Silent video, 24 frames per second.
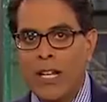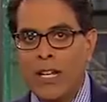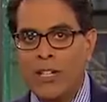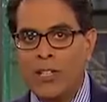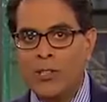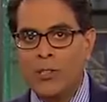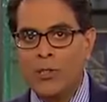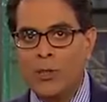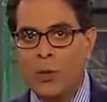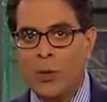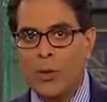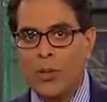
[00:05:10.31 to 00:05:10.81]

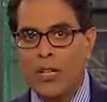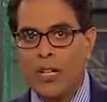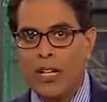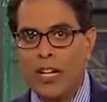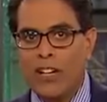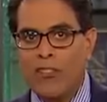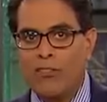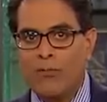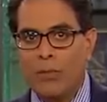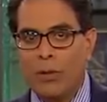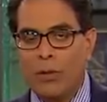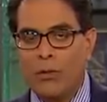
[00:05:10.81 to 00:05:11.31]
next story
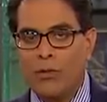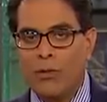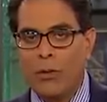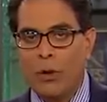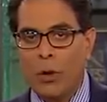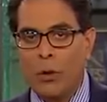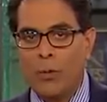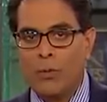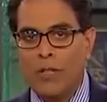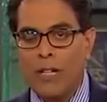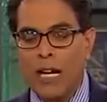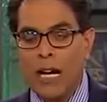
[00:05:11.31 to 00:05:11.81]
have
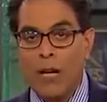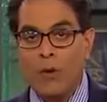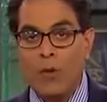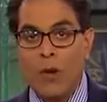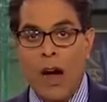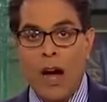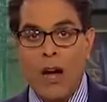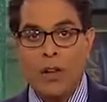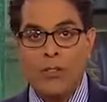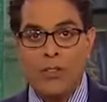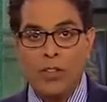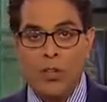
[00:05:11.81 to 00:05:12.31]
performed
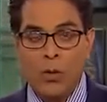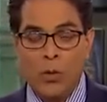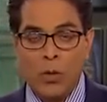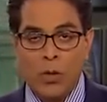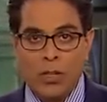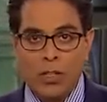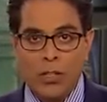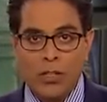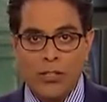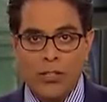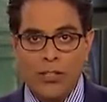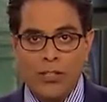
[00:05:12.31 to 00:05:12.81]
around the
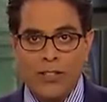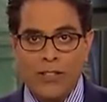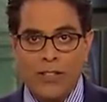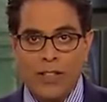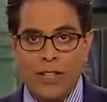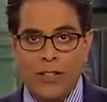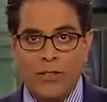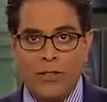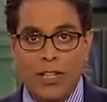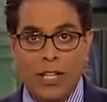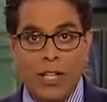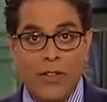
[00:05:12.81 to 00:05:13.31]
world.
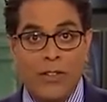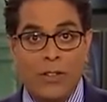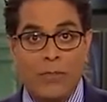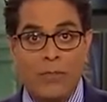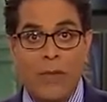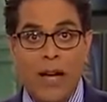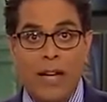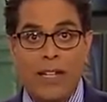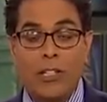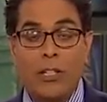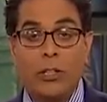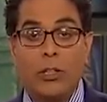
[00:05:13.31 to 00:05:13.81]
They've
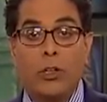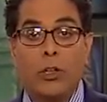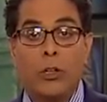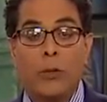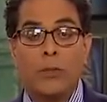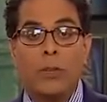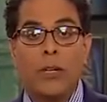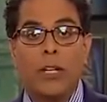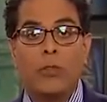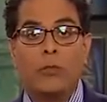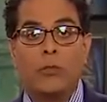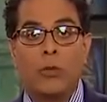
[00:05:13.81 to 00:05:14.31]
even met
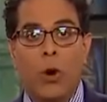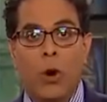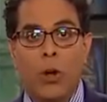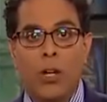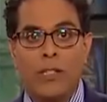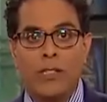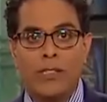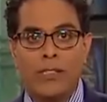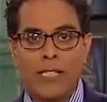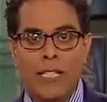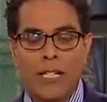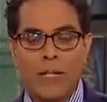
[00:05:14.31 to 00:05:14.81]
European
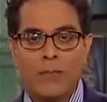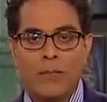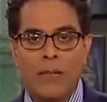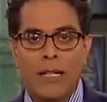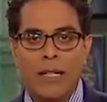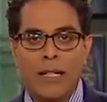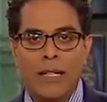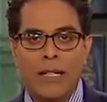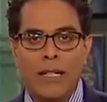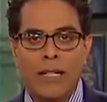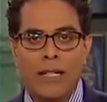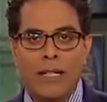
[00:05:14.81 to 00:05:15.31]
royalty.
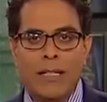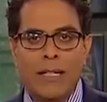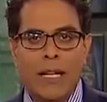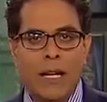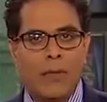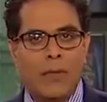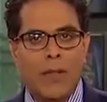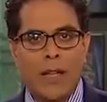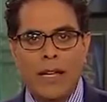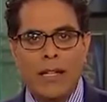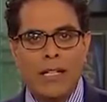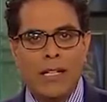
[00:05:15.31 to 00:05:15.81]

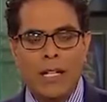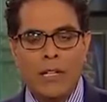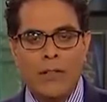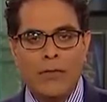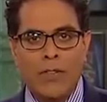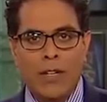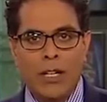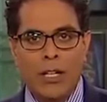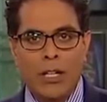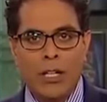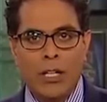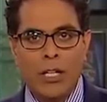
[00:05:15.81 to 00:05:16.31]
Yet they
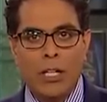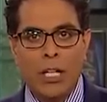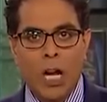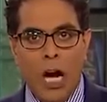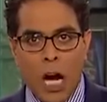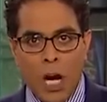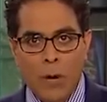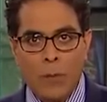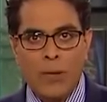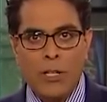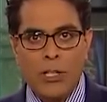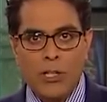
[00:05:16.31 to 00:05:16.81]
live in a
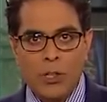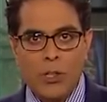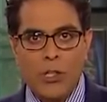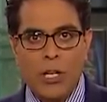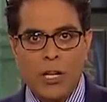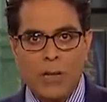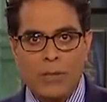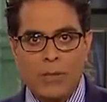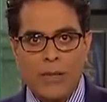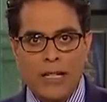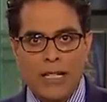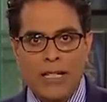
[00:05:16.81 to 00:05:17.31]
garbage
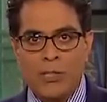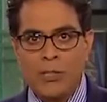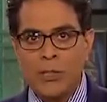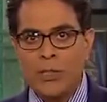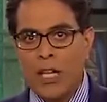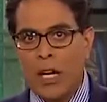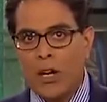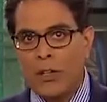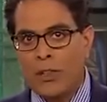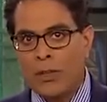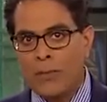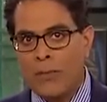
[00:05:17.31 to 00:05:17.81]
dump in
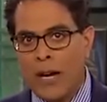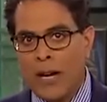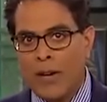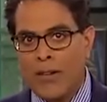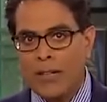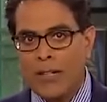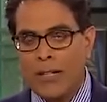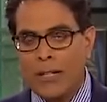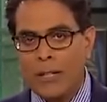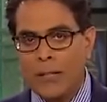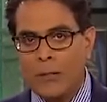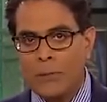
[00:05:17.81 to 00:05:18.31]
South
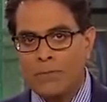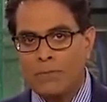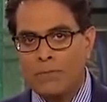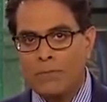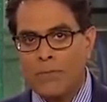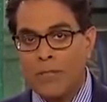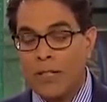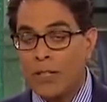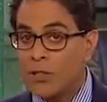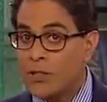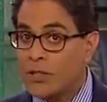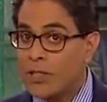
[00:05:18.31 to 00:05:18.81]
America.
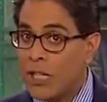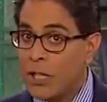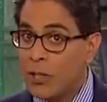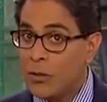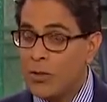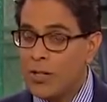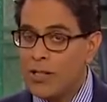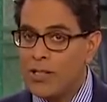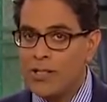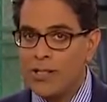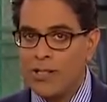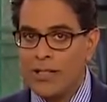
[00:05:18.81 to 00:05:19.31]
Their
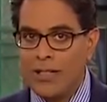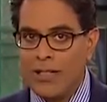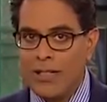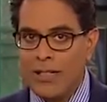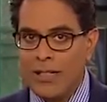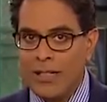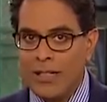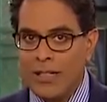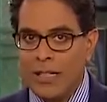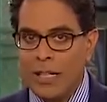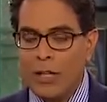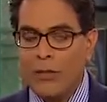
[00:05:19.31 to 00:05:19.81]
secret?
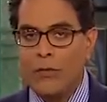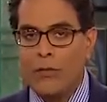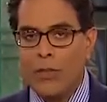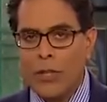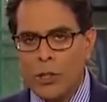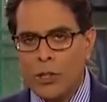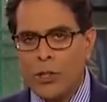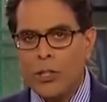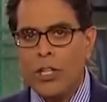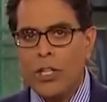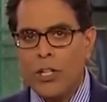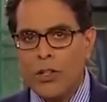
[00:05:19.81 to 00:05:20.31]
A
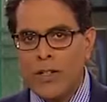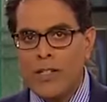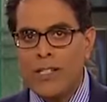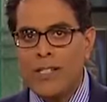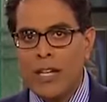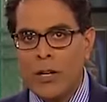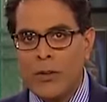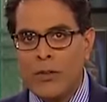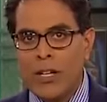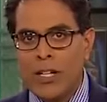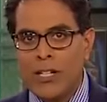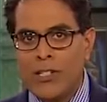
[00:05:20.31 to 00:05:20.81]
visionary
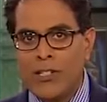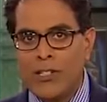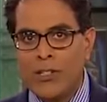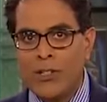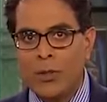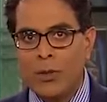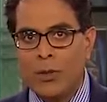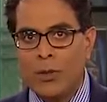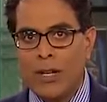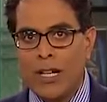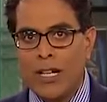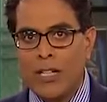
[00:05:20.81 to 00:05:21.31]

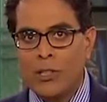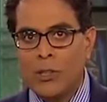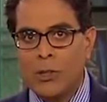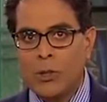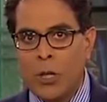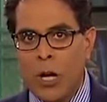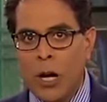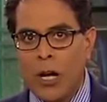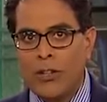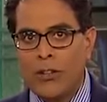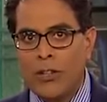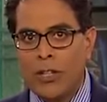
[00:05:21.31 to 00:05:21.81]
director who has
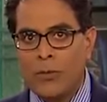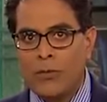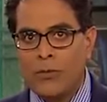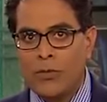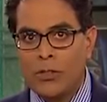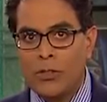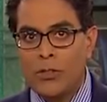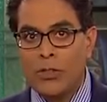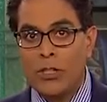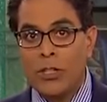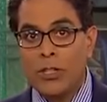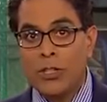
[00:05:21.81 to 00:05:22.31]
taught them
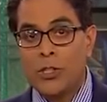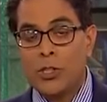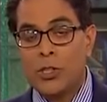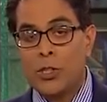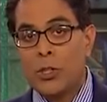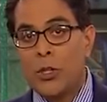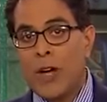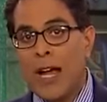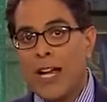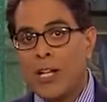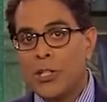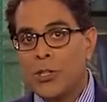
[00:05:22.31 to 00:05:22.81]
to turn
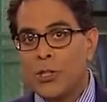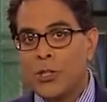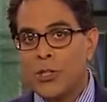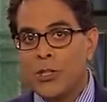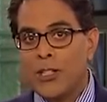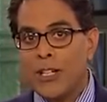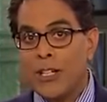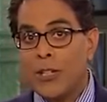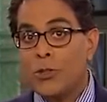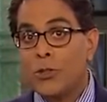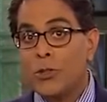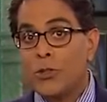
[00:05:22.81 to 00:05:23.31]

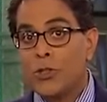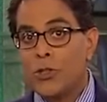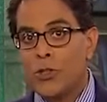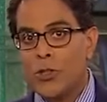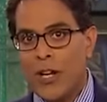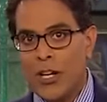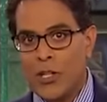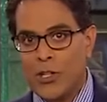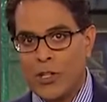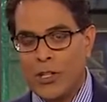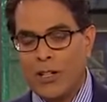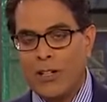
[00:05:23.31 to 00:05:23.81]
trash into
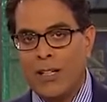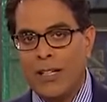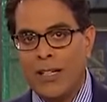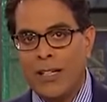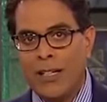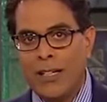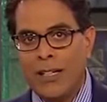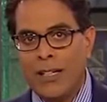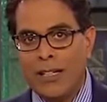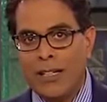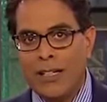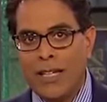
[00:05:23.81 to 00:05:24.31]
treasure.
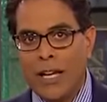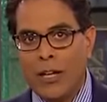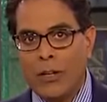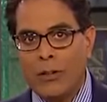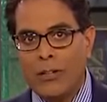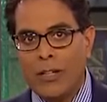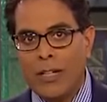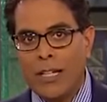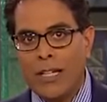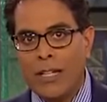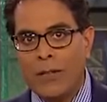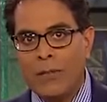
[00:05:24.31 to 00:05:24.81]

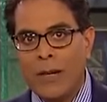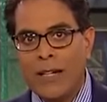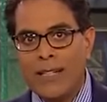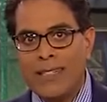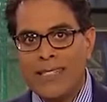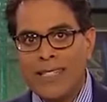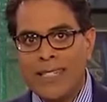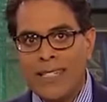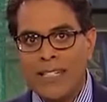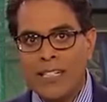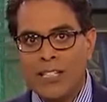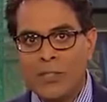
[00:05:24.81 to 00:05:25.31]
Carolina
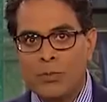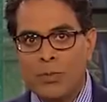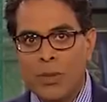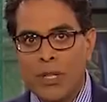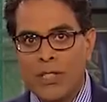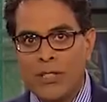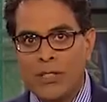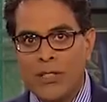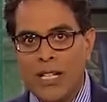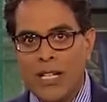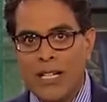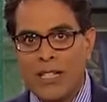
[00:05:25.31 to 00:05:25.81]
Martinez
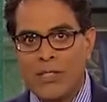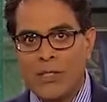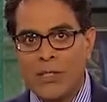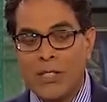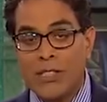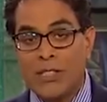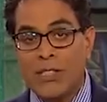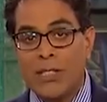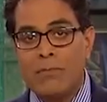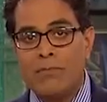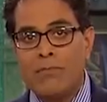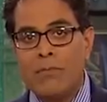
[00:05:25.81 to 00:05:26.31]
brings us
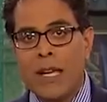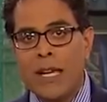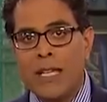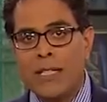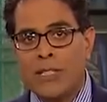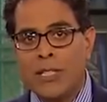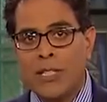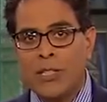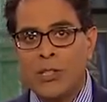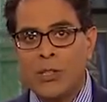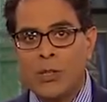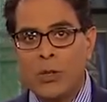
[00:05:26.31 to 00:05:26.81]
this
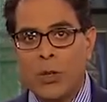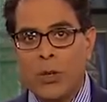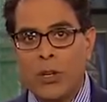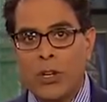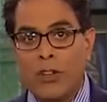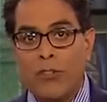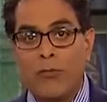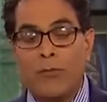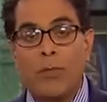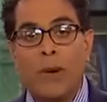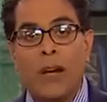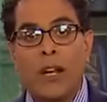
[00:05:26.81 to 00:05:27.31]
amazing
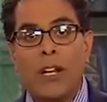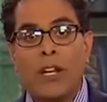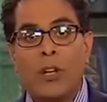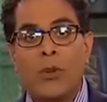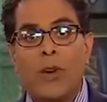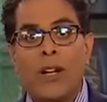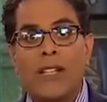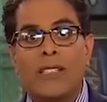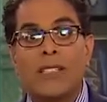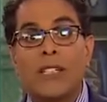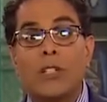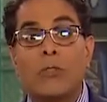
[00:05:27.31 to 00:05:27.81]
story of
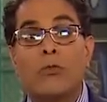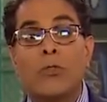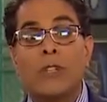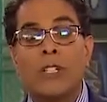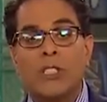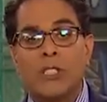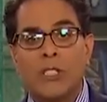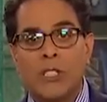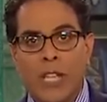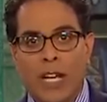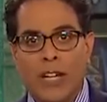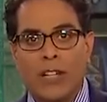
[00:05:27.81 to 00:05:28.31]
Paraguay's
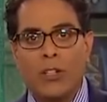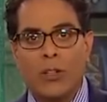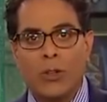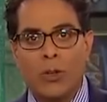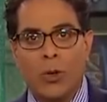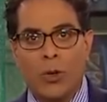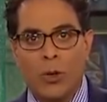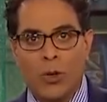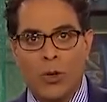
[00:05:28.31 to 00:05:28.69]
Recycle